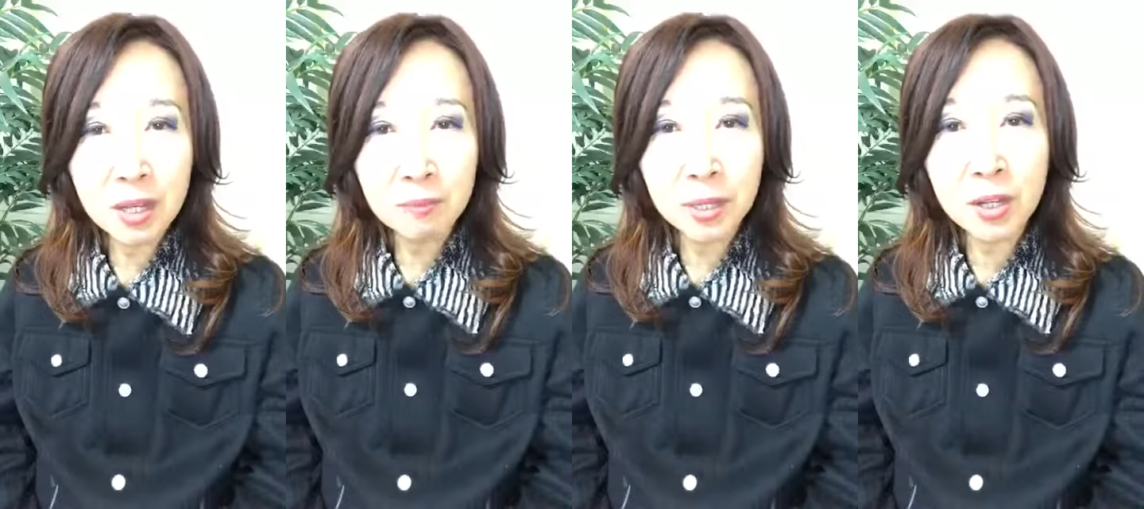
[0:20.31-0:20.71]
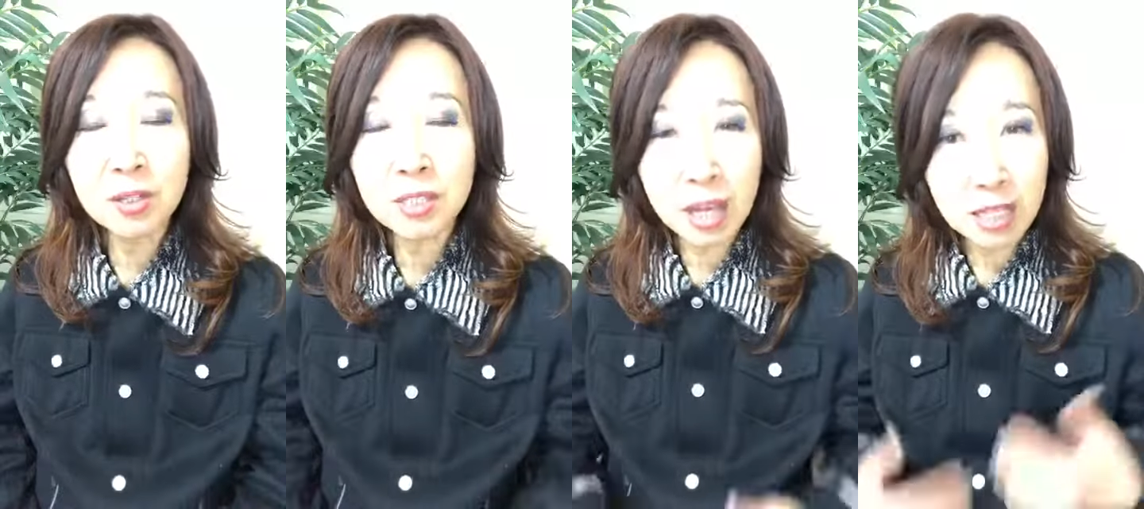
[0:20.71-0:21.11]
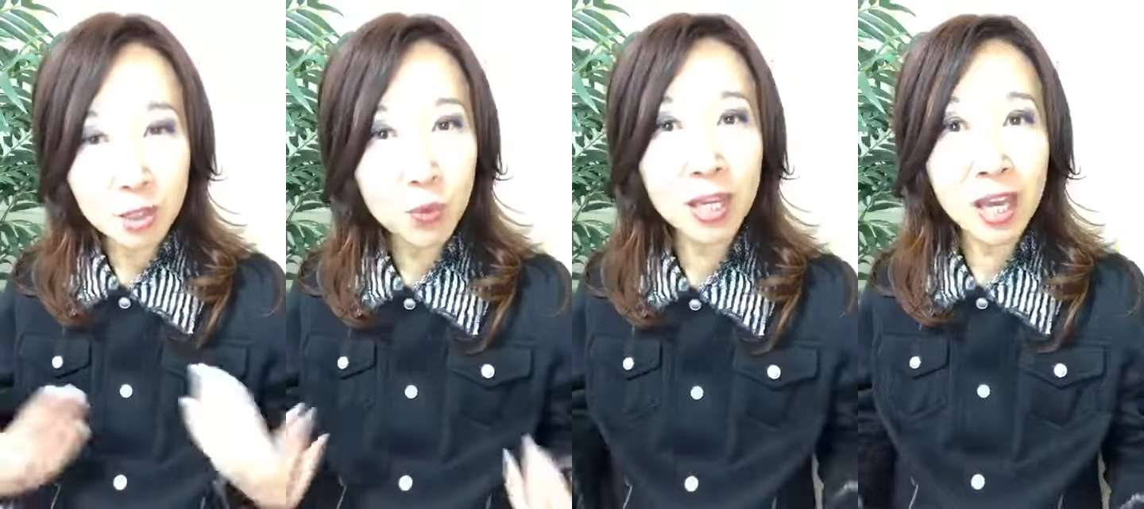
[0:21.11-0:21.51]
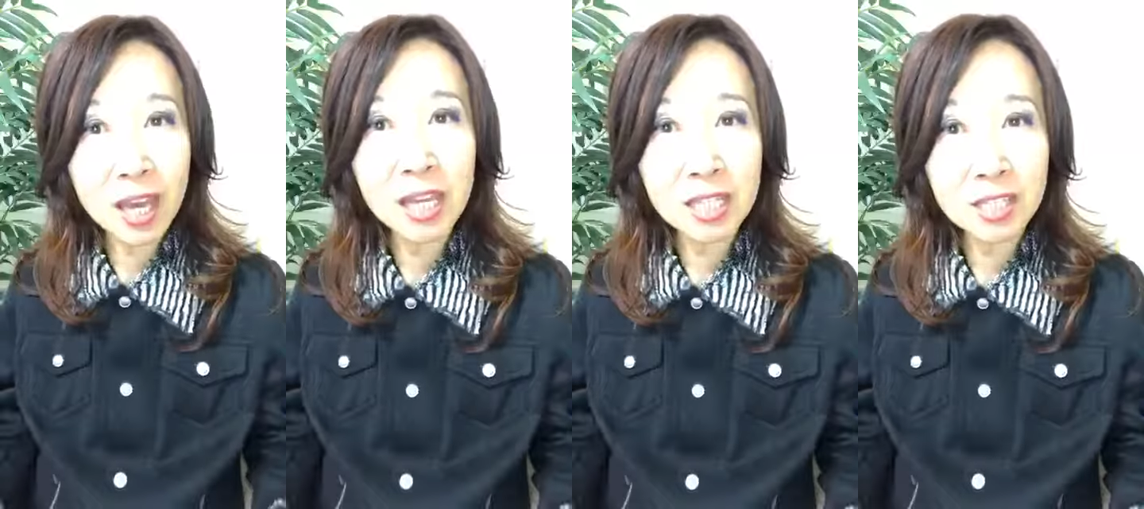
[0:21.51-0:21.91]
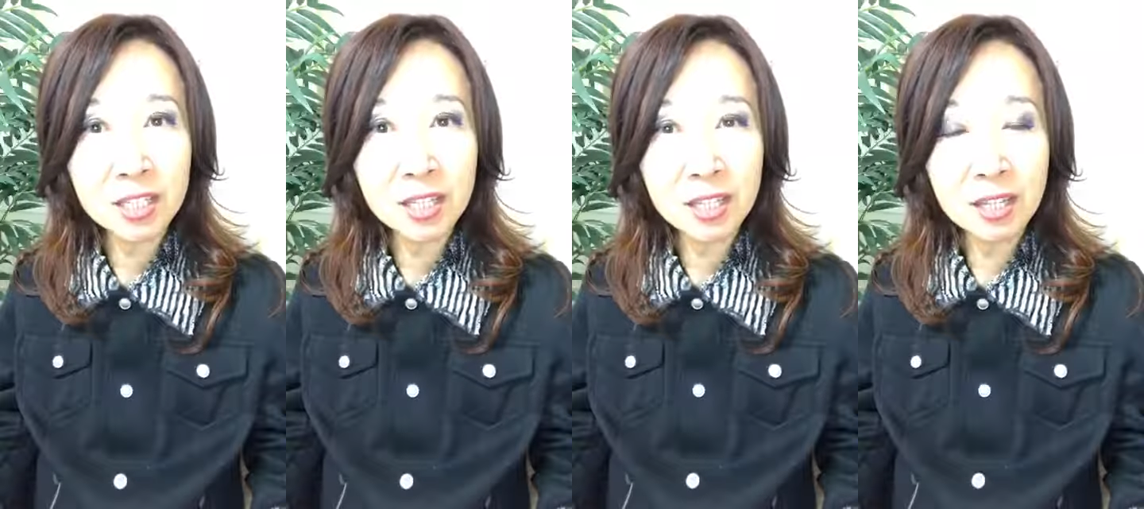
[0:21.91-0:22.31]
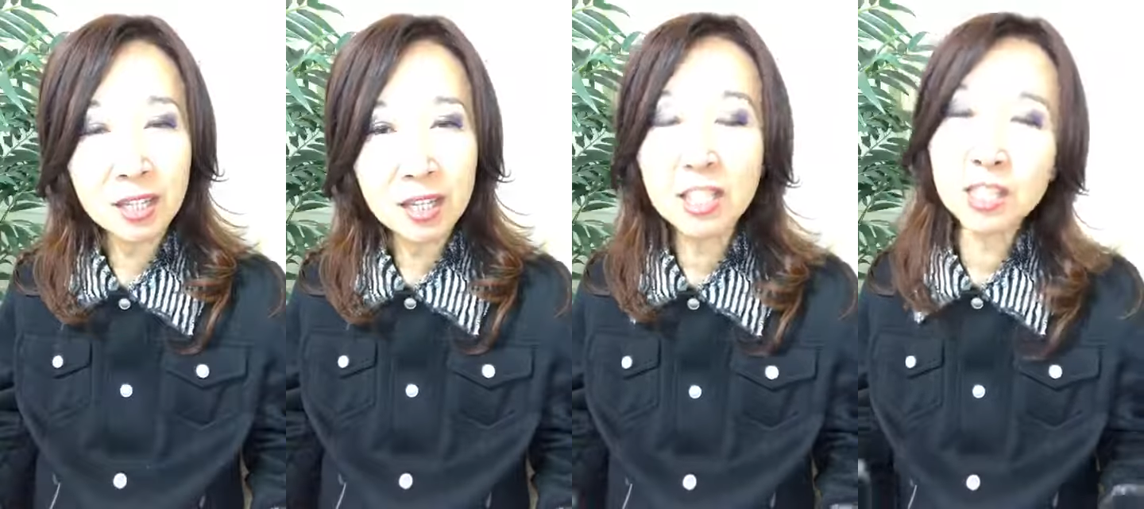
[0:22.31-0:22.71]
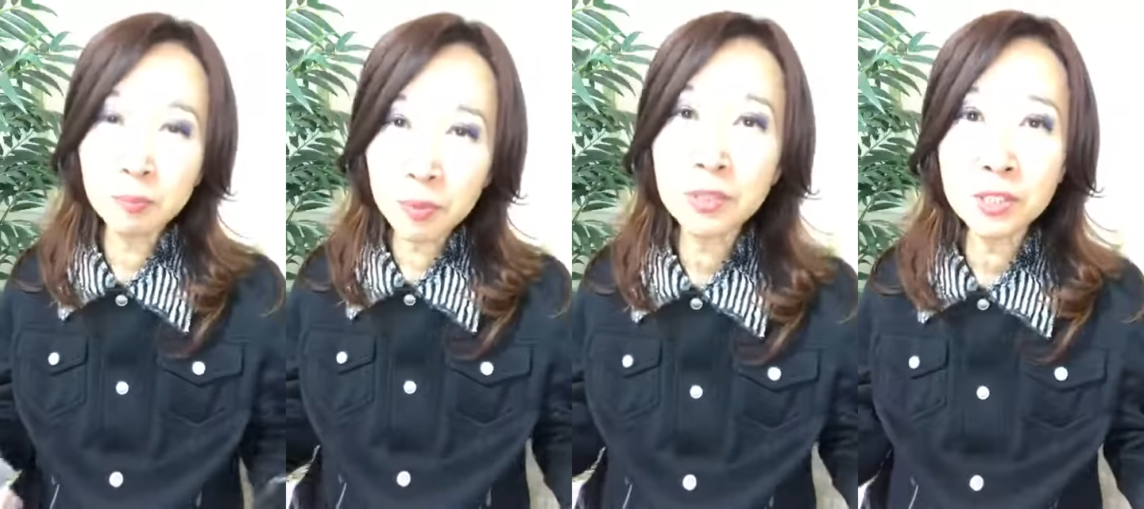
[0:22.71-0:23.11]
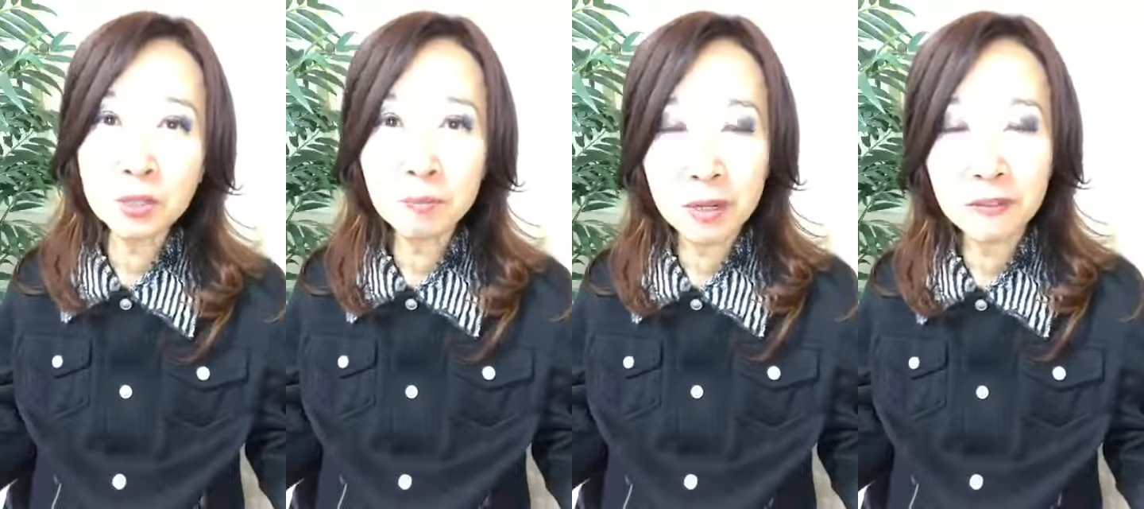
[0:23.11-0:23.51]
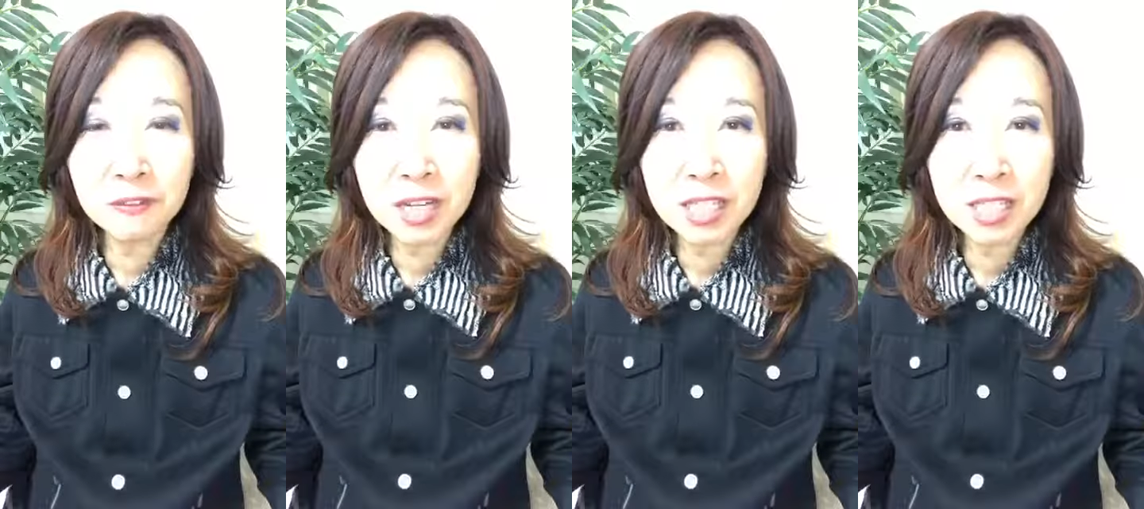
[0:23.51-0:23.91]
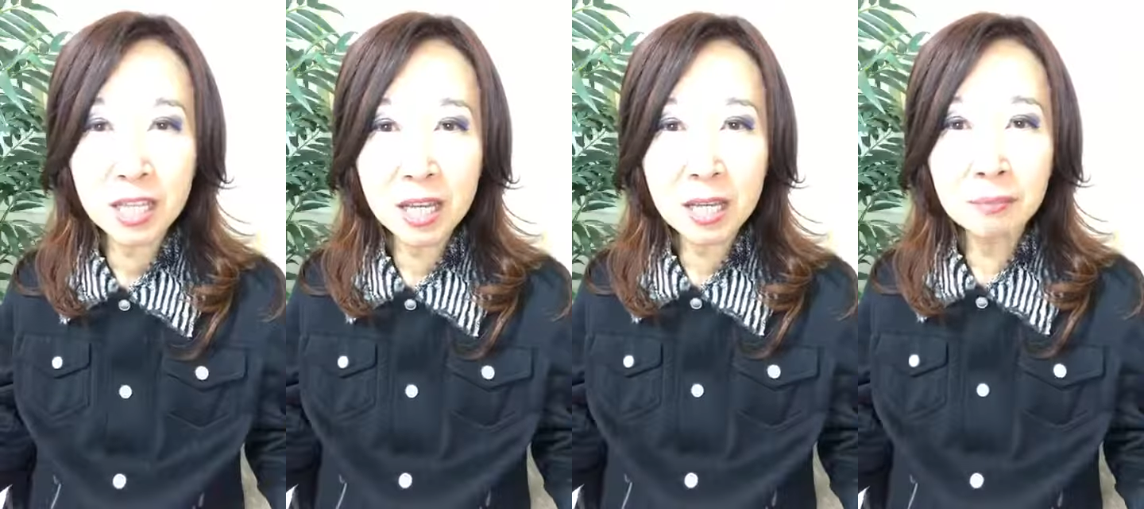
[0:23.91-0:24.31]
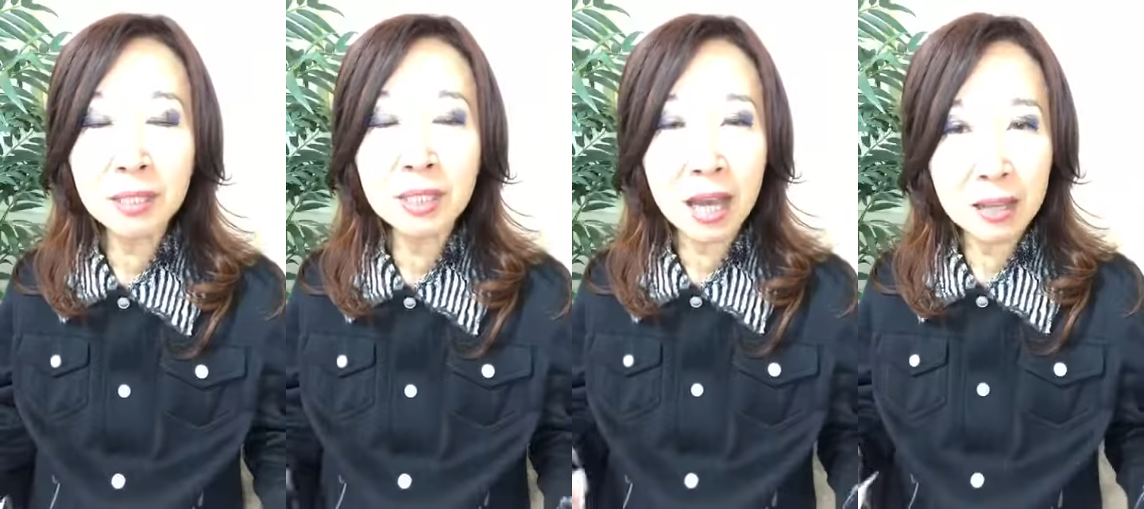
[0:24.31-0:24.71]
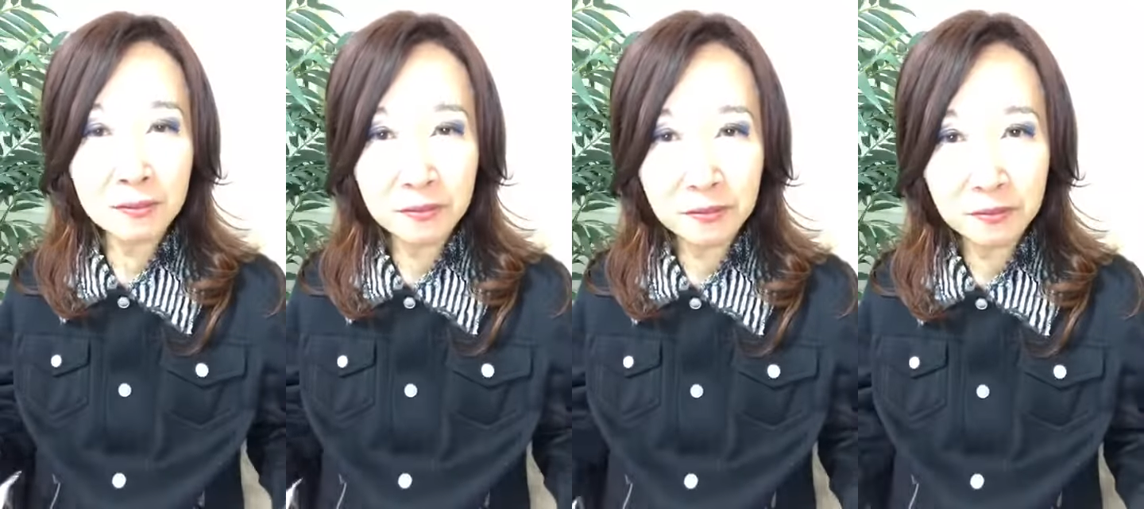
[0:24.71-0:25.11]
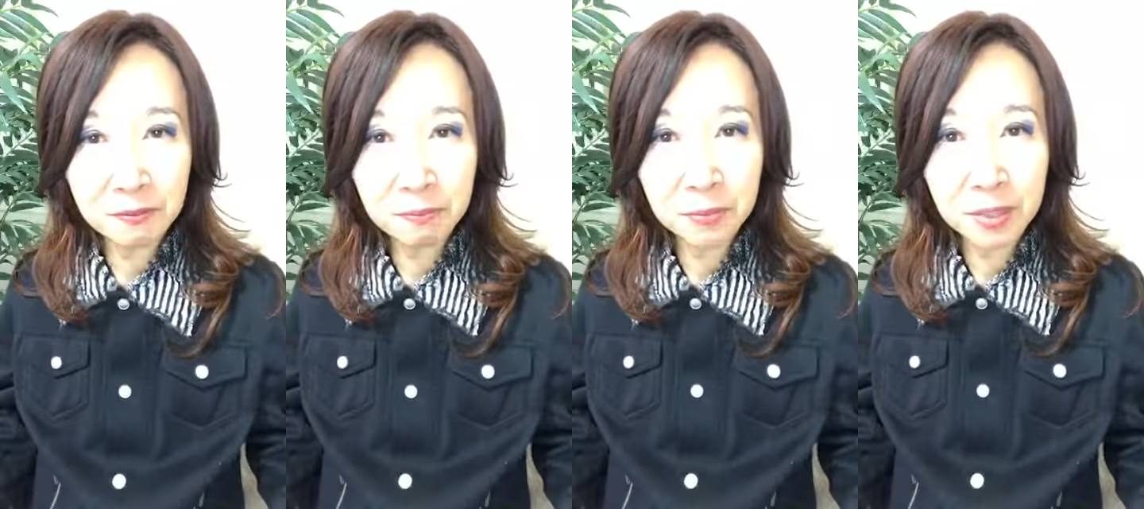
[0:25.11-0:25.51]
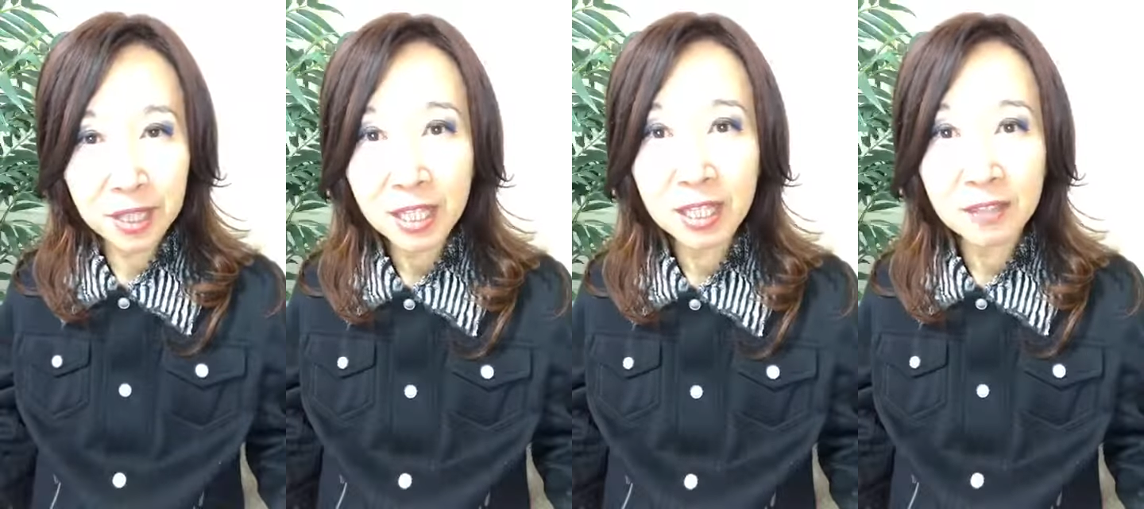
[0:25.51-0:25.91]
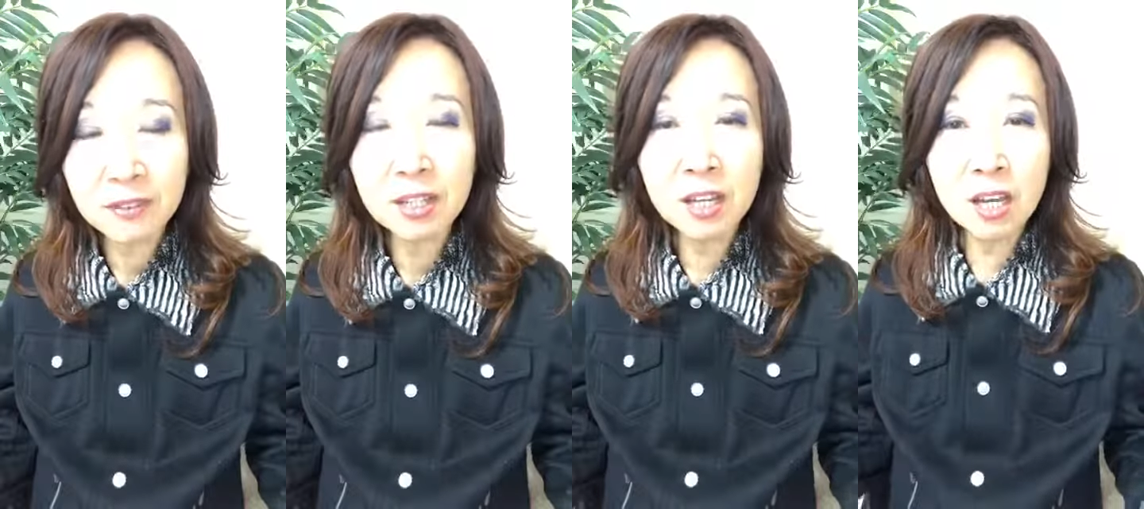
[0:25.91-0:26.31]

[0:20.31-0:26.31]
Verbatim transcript: because as we age, it's a personal preference, but I believe